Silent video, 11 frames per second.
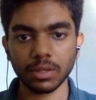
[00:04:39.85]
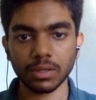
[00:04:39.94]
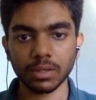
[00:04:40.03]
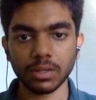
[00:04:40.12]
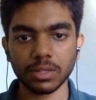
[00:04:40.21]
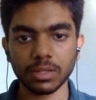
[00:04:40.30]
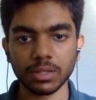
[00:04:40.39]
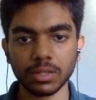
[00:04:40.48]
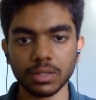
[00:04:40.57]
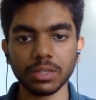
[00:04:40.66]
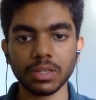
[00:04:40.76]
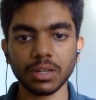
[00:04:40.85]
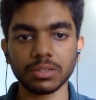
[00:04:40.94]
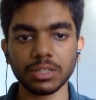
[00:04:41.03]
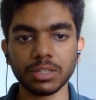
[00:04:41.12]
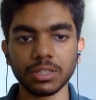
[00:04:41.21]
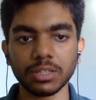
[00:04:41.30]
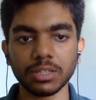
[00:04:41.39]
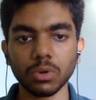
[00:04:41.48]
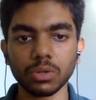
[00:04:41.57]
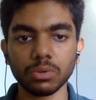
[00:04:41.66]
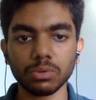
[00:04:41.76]
As you can see, there are three main
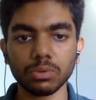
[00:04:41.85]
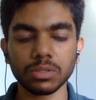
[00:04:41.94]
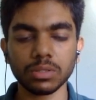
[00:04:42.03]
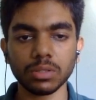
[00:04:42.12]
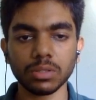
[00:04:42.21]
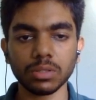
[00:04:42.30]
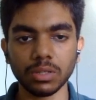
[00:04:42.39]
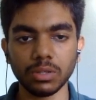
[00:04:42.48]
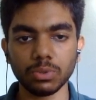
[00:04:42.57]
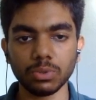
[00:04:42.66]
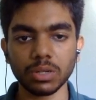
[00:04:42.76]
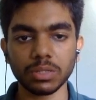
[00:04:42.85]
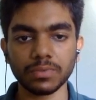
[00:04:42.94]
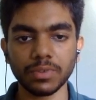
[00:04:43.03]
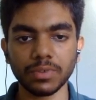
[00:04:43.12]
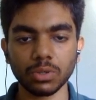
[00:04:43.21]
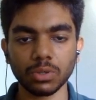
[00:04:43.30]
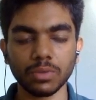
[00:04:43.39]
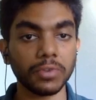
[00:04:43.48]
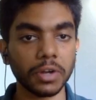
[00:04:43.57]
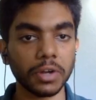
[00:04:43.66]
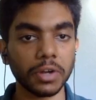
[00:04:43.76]
modules: the user interface or the
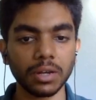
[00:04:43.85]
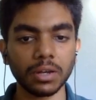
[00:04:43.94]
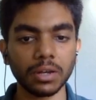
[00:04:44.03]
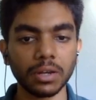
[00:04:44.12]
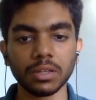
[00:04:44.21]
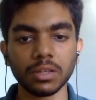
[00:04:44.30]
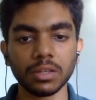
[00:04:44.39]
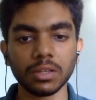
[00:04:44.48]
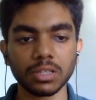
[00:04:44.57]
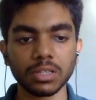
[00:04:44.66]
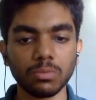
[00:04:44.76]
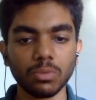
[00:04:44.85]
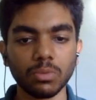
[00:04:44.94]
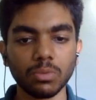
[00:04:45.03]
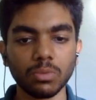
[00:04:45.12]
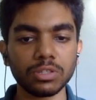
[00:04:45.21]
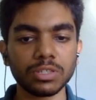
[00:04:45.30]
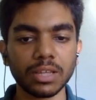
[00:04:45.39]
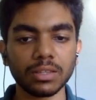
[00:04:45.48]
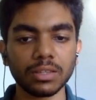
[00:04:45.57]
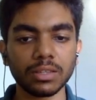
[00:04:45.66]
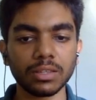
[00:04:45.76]
front end, the server modules,
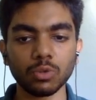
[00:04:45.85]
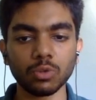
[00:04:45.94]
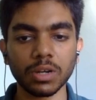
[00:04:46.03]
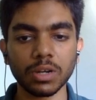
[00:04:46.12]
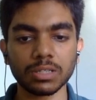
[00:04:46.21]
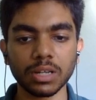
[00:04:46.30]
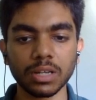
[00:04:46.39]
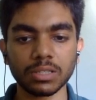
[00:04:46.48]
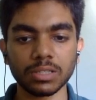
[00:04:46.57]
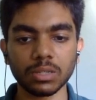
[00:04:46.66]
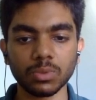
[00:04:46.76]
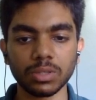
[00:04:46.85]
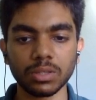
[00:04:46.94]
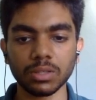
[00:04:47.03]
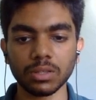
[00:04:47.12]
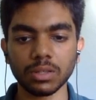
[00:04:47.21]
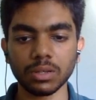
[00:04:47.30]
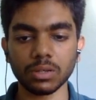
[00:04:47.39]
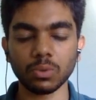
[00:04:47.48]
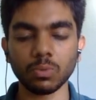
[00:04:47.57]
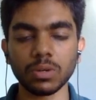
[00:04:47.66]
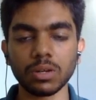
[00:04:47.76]
and the Kubernetes cluster with the
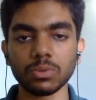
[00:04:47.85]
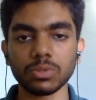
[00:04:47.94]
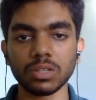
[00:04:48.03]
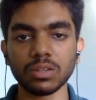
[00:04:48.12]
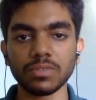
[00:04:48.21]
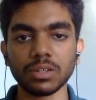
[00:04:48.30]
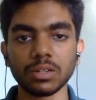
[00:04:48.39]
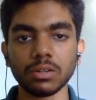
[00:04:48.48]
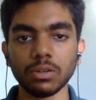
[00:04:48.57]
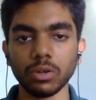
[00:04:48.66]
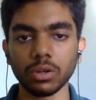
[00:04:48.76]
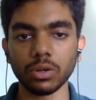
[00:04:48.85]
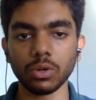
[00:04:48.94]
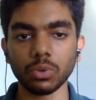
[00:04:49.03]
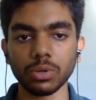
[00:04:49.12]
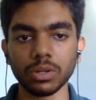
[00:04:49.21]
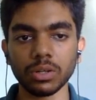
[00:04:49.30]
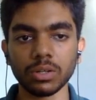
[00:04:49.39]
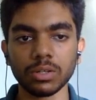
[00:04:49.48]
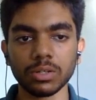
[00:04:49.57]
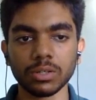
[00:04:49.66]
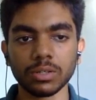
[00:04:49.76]
Ubuntu server node.
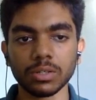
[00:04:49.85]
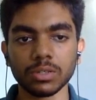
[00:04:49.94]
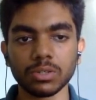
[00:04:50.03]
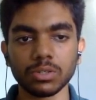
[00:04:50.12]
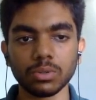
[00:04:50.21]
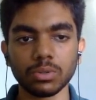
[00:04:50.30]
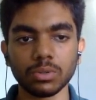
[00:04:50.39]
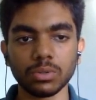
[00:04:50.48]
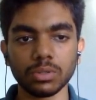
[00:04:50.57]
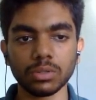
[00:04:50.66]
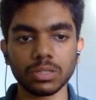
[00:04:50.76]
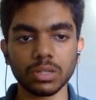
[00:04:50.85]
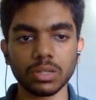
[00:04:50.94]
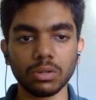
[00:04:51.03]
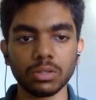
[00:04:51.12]
So these are all